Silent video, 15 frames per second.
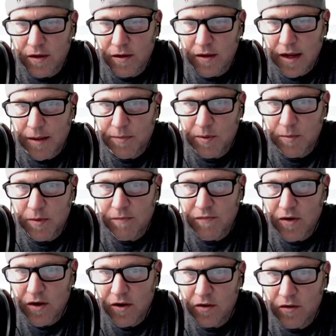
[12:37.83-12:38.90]
optimum
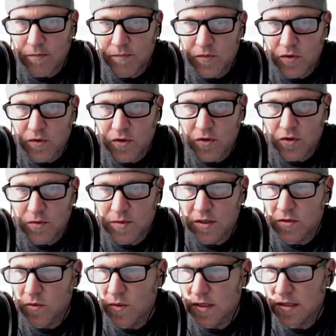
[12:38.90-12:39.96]
volume, 2 cubes at
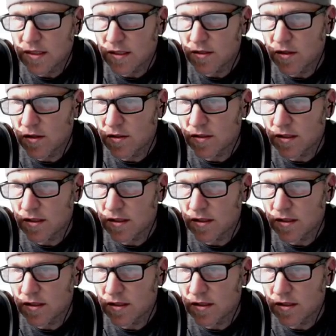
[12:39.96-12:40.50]
26 hertz.